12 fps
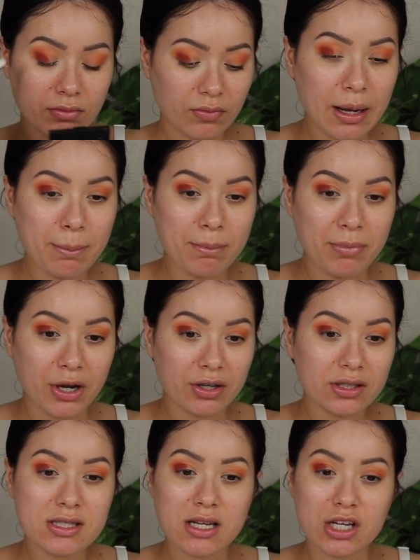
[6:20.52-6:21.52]
I'm
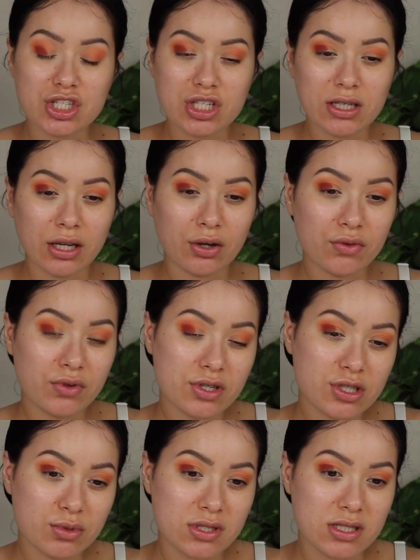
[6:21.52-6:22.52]
barely touching. I don't know if you
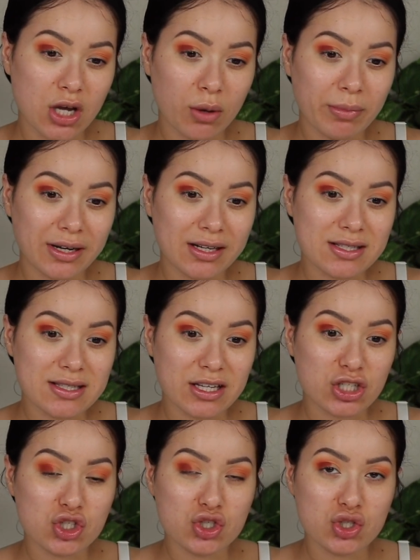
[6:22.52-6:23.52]
guys are able to tell, but it is
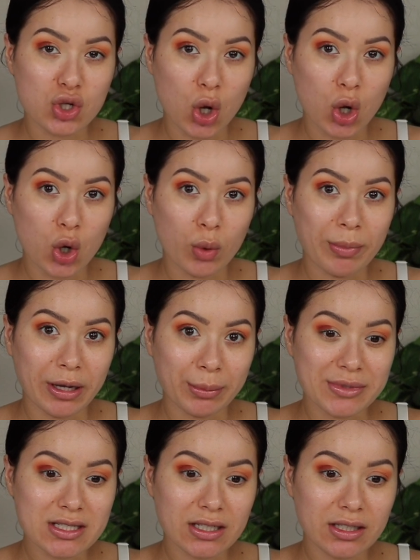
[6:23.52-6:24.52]
like so
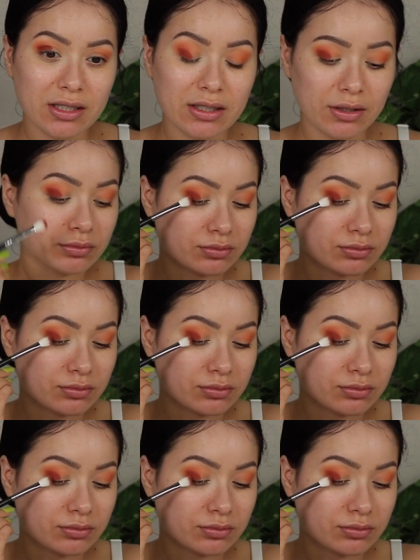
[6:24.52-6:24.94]
pigmented.